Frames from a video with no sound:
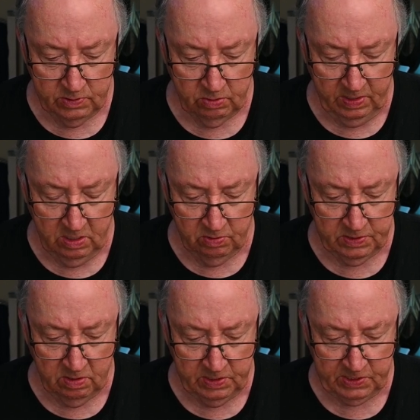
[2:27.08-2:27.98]
So he
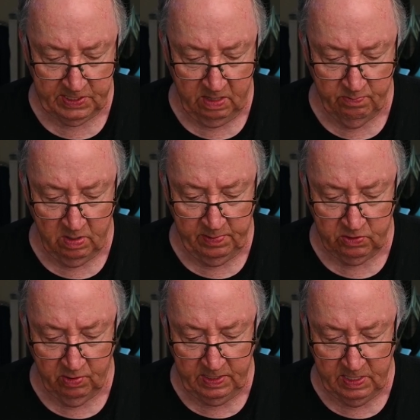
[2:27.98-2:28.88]
goes on to say, but
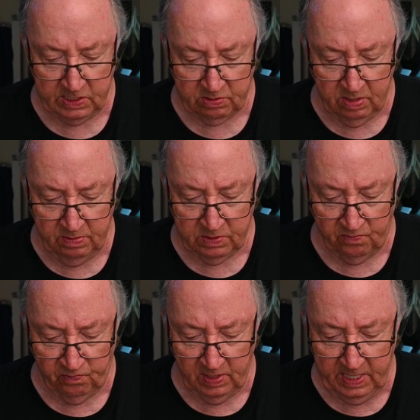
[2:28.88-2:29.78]
between the extremes
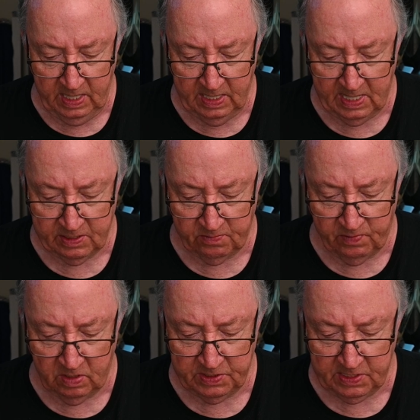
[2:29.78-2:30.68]
of fleeing at the
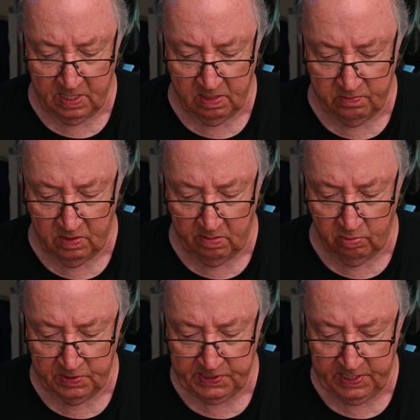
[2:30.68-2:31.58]
first sign of
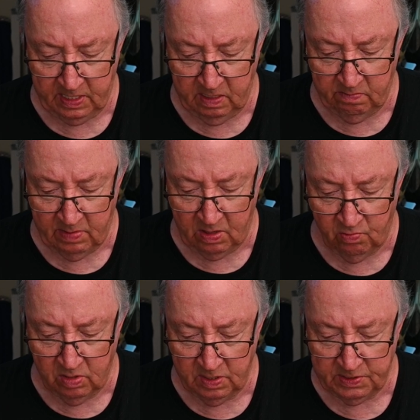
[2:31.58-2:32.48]
trouble and sticking by
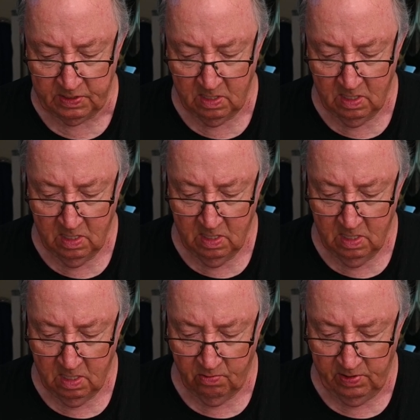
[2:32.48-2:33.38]
one's
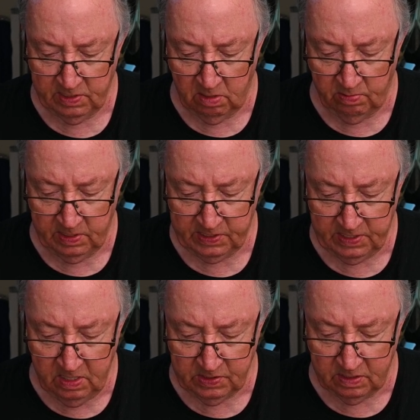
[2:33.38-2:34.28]
original
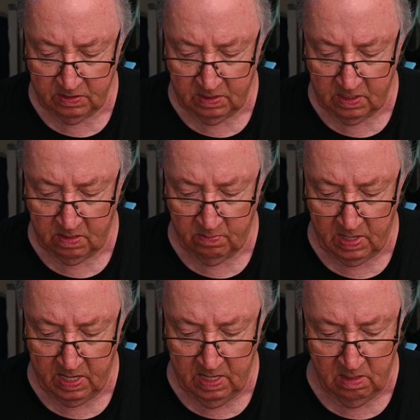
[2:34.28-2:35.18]
decision, come
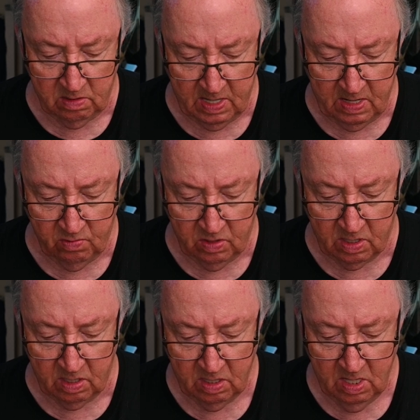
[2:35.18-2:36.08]
hell or high
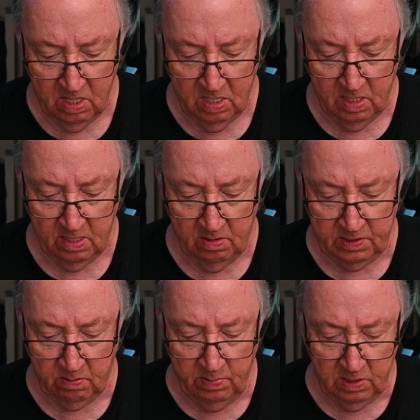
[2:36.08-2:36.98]
water, there
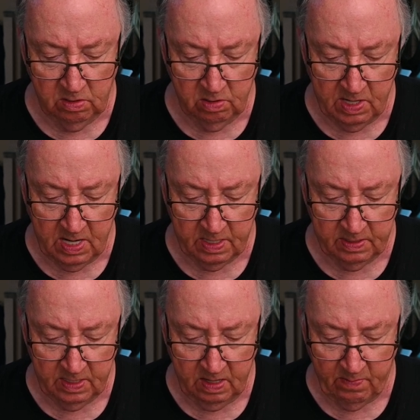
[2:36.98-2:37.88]
is a middle
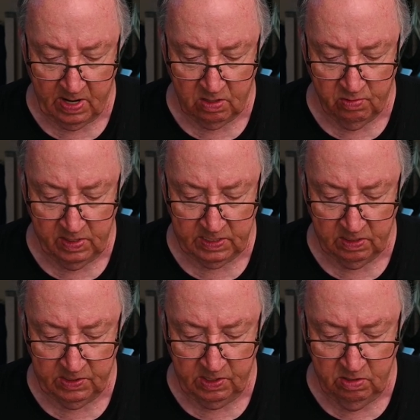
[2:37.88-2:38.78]
ground, and my
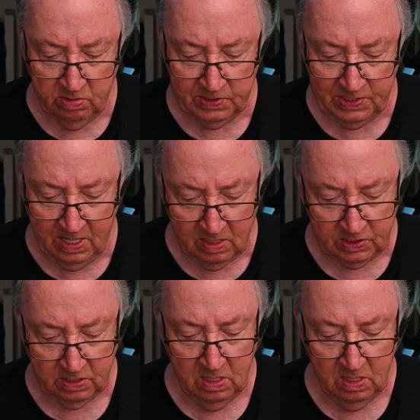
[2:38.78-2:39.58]
question to you is this